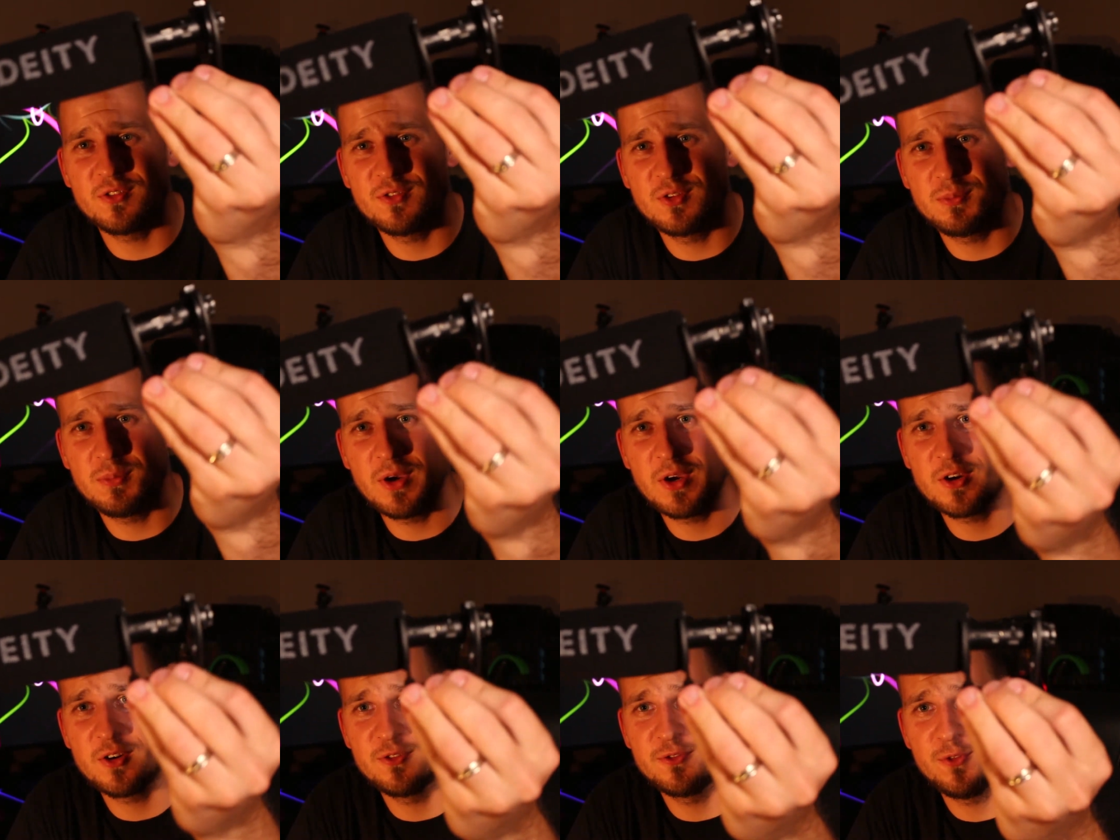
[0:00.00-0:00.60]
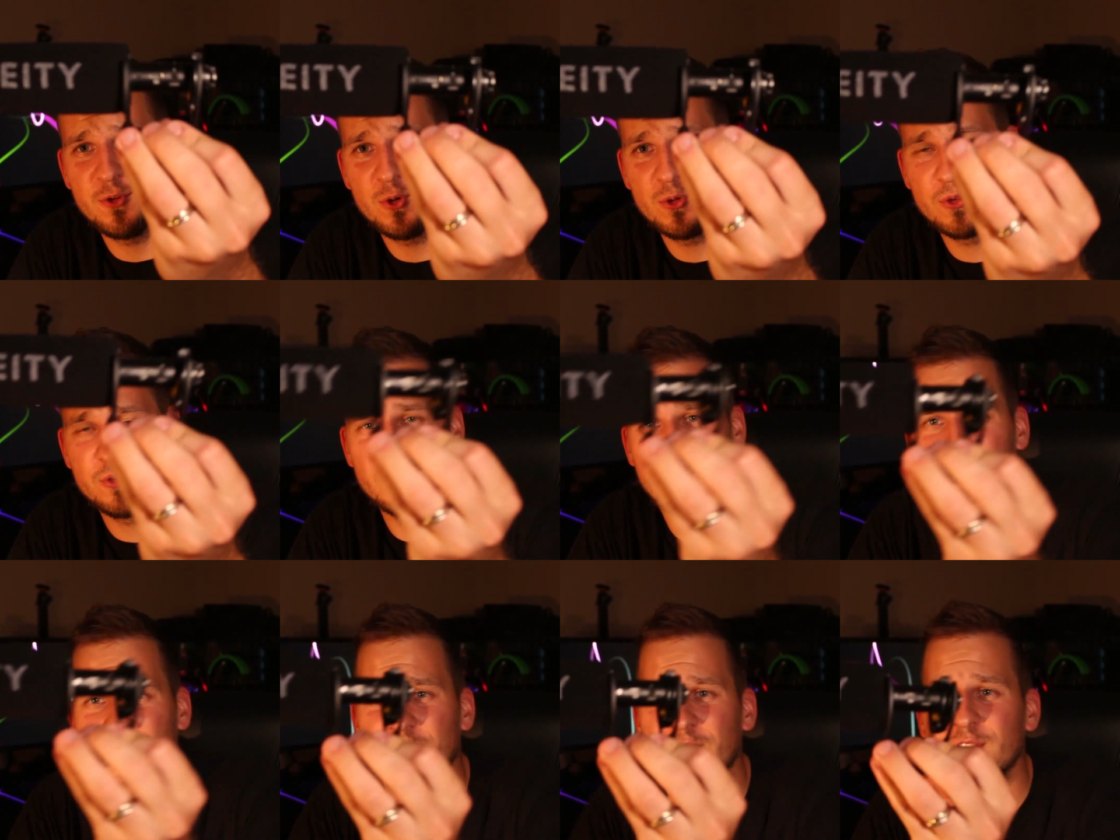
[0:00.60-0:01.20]
of the microphone
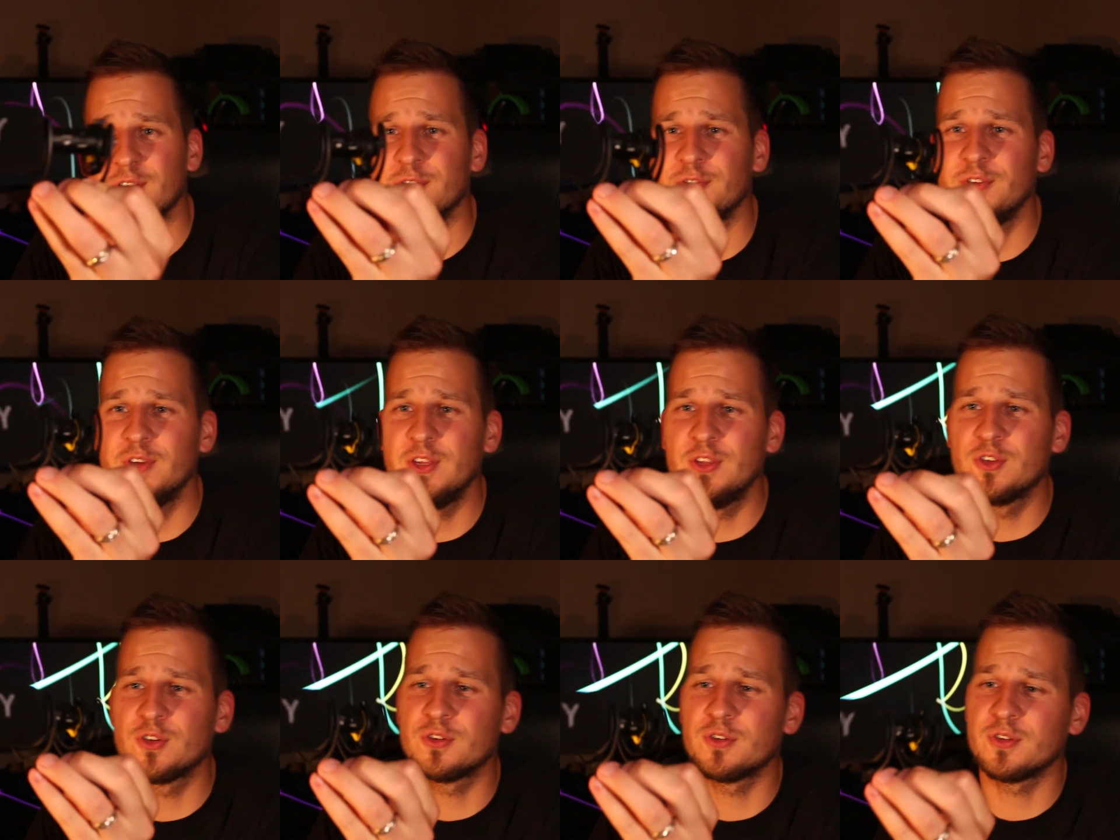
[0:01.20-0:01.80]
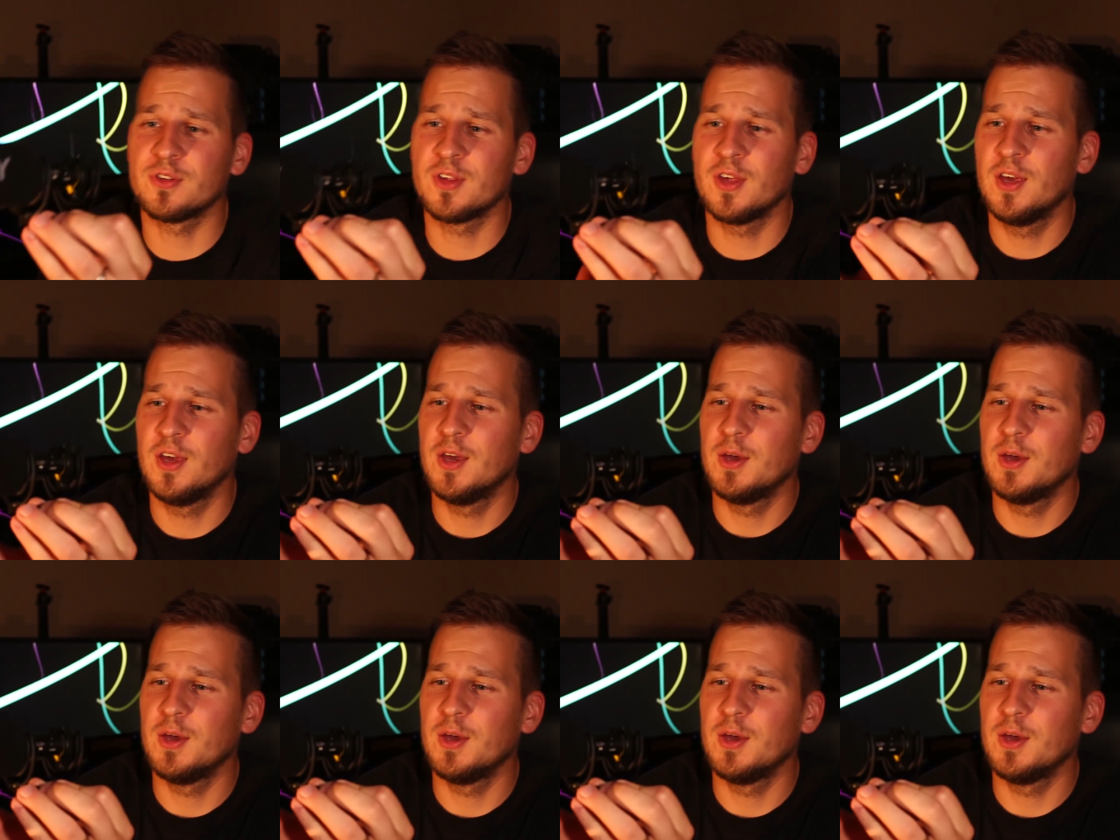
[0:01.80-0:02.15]
or any other features,